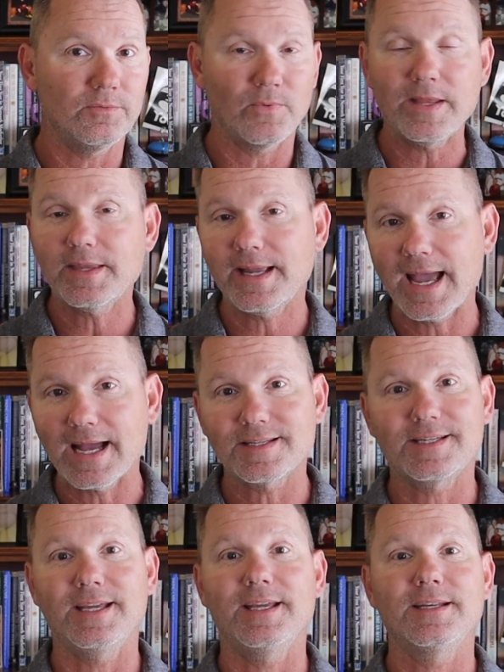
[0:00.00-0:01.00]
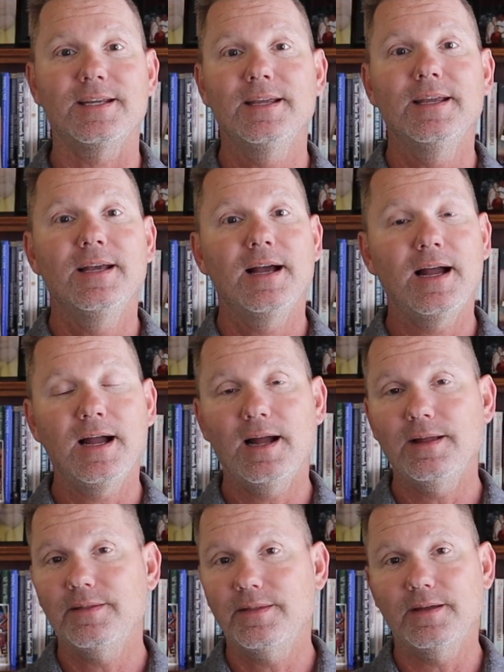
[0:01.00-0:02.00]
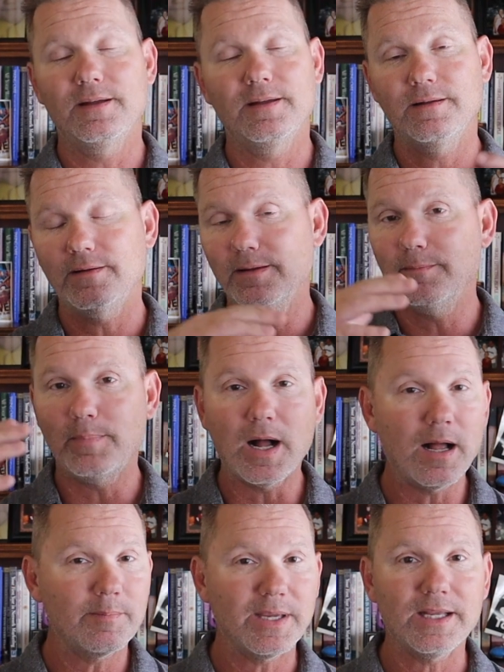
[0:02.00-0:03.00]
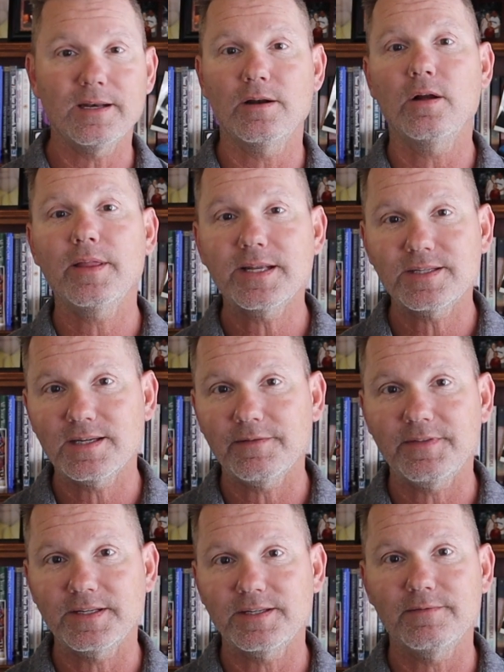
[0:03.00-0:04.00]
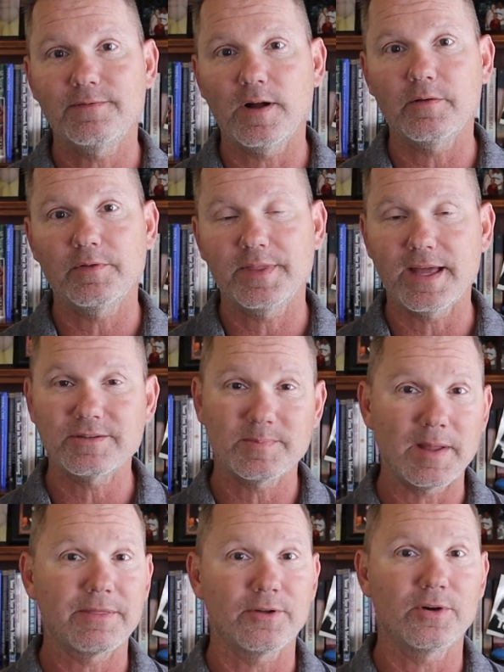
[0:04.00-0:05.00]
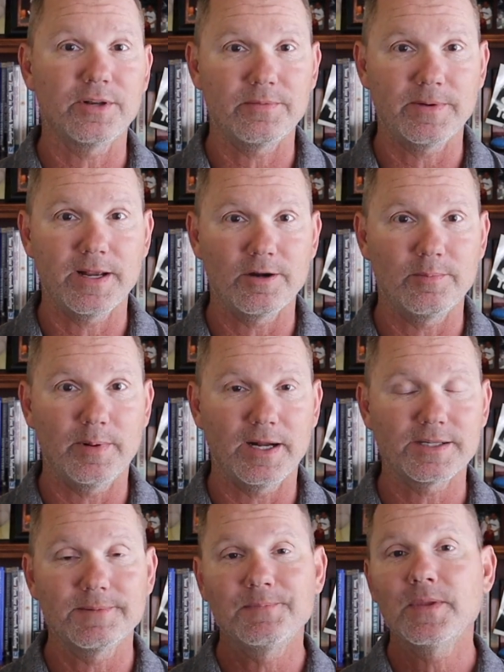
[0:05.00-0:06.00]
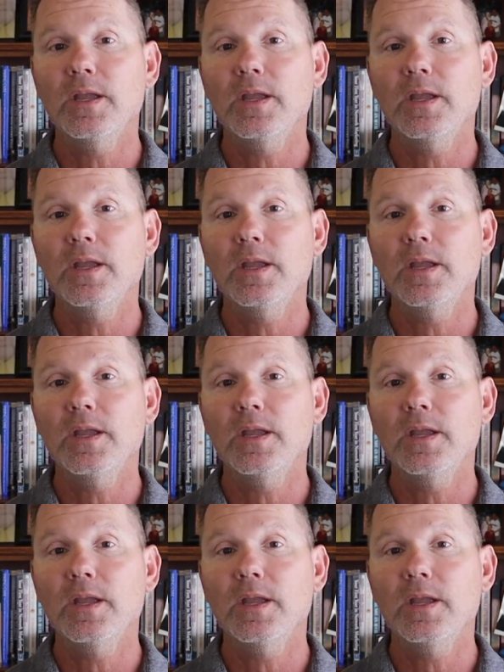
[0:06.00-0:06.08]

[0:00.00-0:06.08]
rent the casket, the embalming, and all that stuff that's involved with that was about $3,300.